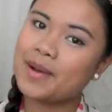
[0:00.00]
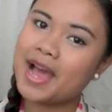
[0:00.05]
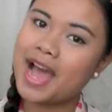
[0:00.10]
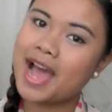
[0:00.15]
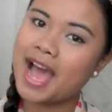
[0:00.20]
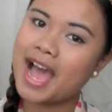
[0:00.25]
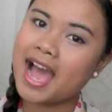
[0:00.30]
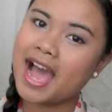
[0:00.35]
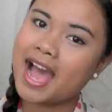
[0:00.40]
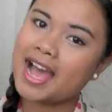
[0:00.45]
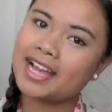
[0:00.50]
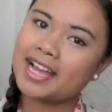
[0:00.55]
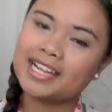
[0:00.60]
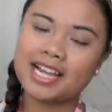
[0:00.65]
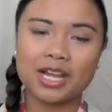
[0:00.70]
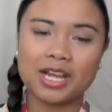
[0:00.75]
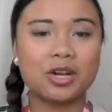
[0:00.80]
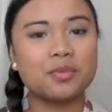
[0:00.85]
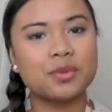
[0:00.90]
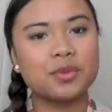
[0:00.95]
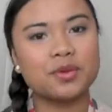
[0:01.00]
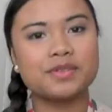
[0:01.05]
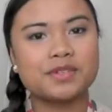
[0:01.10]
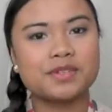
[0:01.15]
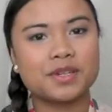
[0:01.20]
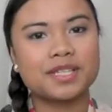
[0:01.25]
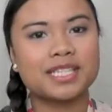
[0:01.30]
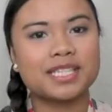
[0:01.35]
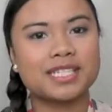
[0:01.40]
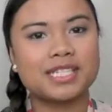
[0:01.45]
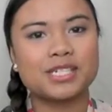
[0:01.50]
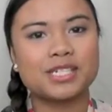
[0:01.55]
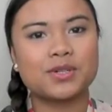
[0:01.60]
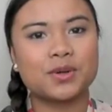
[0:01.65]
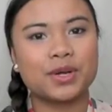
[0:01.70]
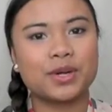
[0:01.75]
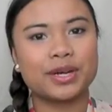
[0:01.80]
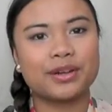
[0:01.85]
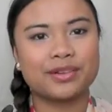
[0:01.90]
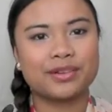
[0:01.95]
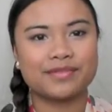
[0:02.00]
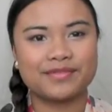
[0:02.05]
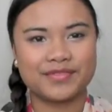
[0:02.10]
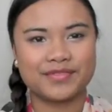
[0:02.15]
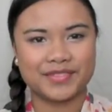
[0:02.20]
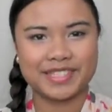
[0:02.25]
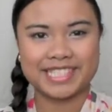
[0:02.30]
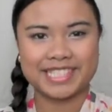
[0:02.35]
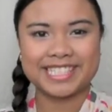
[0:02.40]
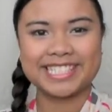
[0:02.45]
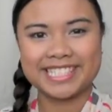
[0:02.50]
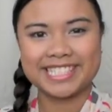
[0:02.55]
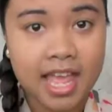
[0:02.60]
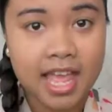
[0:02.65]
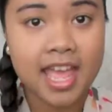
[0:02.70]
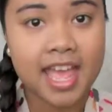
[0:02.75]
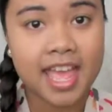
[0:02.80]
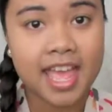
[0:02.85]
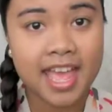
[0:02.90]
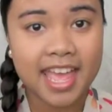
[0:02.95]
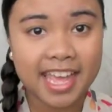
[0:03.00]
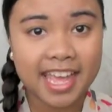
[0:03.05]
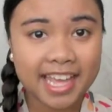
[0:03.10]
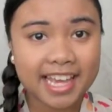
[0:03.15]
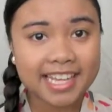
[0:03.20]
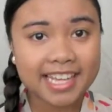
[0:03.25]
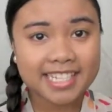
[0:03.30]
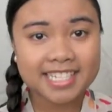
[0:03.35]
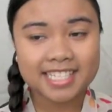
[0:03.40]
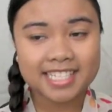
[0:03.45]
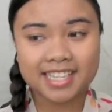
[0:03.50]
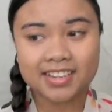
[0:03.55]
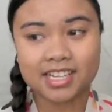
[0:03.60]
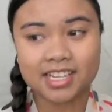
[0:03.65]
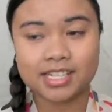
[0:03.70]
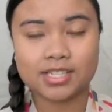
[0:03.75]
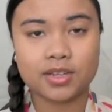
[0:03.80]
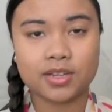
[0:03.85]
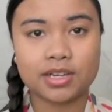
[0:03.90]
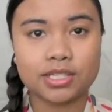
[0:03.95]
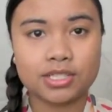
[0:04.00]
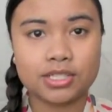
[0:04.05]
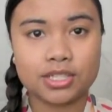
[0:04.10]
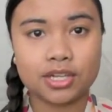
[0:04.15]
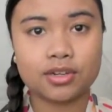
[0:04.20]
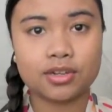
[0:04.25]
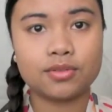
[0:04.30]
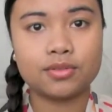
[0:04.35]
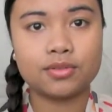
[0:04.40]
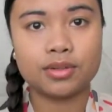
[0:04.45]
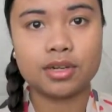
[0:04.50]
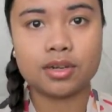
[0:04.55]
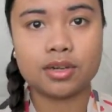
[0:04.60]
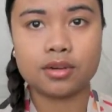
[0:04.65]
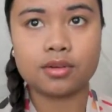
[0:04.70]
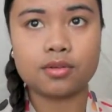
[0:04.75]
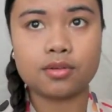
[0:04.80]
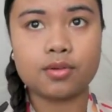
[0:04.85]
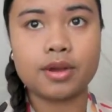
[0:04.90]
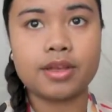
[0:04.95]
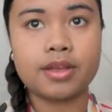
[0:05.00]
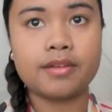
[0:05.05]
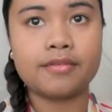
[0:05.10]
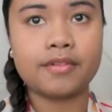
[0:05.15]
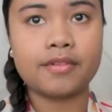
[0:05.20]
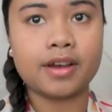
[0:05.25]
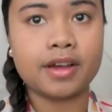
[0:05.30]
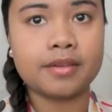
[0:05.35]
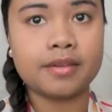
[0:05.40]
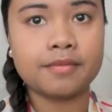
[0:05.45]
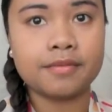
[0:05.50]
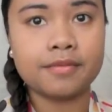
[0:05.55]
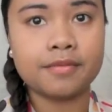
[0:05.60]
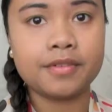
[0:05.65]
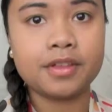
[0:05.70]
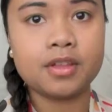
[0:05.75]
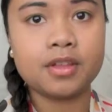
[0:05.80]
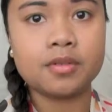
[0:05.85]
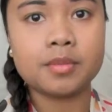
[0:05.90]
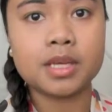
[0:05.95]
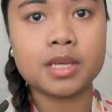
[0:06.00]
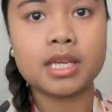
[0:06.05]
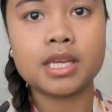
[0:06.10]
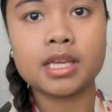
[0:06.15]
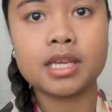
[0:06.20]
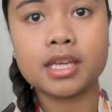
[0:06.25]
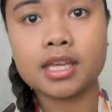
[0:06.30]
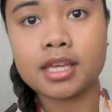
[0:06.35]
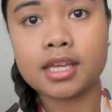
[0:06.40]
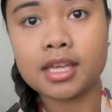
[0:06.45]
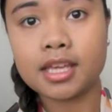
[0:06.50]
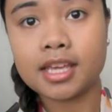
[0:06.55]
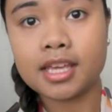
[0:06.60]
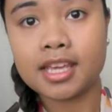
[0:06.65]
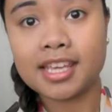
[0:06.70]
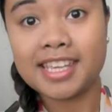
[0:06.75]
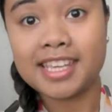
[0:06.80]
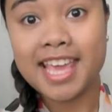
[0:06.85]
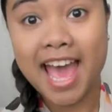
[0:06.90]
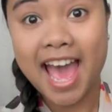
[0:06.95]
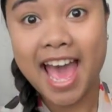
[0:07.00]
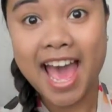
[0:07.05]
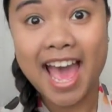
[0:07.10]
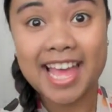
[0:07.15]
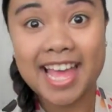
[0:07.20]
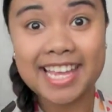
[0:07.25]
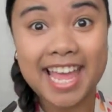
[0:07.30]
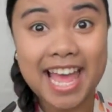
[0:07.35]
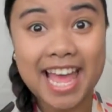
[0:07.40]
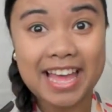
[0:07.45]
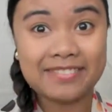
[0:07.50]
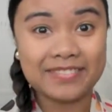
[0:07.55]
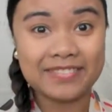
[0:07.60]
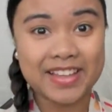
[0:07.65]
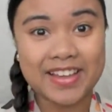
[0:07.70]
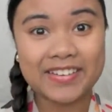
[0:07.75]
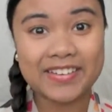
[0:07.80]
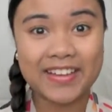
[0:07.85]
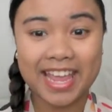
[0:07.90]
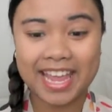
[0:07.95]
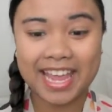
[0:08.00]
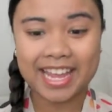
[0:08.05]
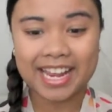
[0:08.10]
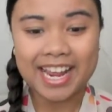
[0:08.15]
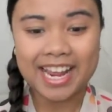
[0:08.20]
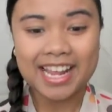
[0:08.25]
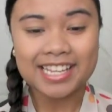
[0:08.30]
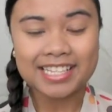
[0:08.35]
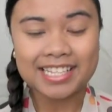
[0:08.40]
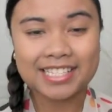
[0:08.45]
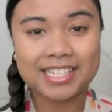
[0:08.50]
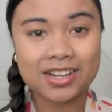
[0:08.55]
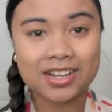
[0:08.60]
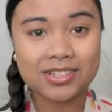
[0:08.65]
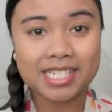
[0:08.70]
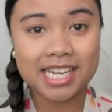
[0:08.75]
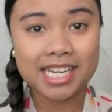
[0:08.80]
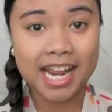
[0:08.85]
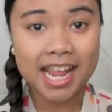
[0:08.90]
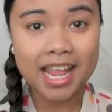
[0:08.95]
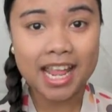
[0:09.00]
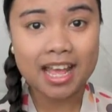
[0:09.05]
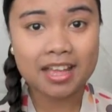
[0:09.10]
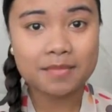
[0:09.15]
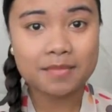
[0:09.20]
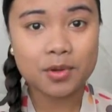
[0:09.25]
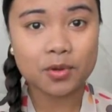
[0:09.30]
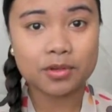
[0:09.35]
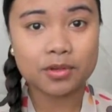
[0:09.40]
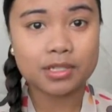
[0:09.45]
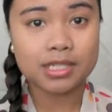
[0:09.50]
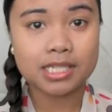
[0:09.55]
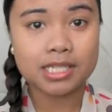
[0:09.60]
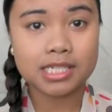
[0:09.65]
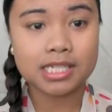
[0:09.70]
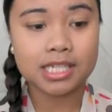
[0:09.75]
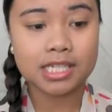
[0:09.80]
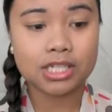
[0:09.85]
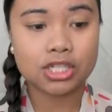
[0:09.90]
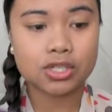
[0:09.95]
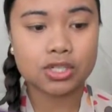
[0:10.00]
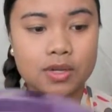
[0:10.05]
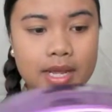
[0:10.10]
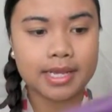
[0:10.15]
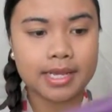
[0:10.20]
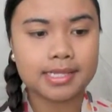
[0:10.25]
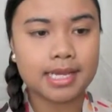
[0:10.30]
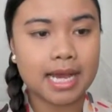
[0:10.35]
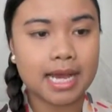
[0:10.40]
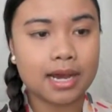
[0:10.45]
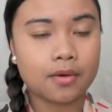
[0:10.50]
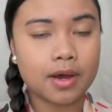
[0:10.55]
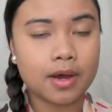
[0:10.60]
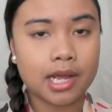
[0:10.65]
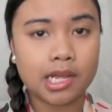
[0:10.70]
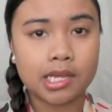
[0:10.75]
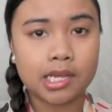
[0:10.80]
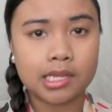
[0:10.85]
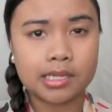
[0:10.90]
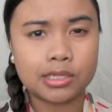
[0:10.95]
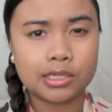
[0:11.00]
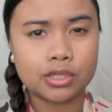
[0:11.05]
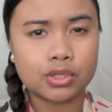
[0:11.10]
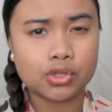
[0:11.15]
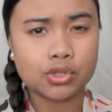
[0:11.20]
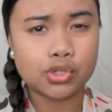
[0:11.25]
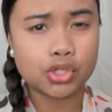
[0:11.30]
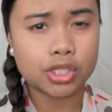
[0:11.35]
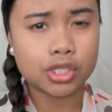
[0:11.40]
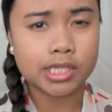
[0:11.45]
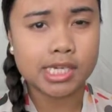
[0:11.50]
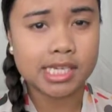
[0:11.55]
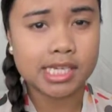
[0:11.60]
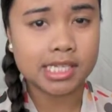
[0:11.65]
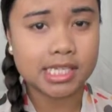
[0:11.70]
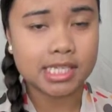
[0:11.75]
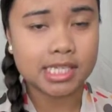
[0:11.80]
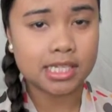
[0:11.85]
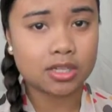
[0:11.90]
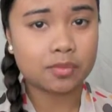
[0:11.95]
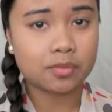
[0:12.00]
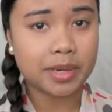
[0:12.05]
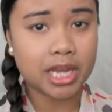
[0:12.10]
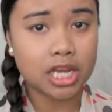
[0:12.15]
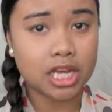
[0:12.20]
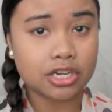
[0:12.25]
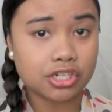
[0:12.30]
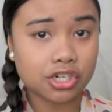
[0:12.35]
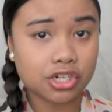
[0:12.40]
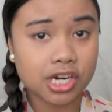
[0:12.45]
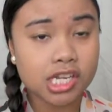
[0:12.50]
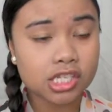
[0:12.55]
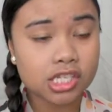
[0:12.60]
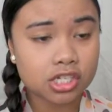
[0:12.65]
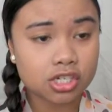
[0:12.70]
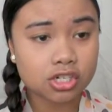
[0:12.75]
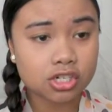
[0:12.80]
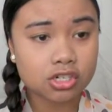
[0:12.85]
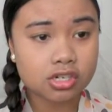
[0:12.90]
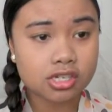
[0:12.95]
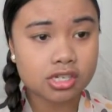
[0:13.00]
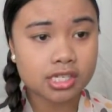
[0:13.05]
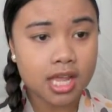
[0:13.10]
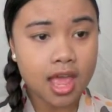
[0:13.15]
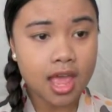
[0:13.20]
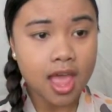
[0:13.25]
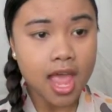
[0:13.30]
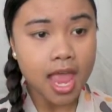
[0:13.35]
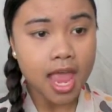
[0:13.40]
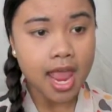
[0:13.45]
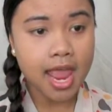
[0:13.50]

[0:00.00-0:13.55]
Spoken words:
Bye! I hope you enjoyed this tutorial. Hey guys, okay, so I don't know if I'm filming. Yeah, I am! Okay, so today I'm going to teach you guys how I usually conceal my under eye circles.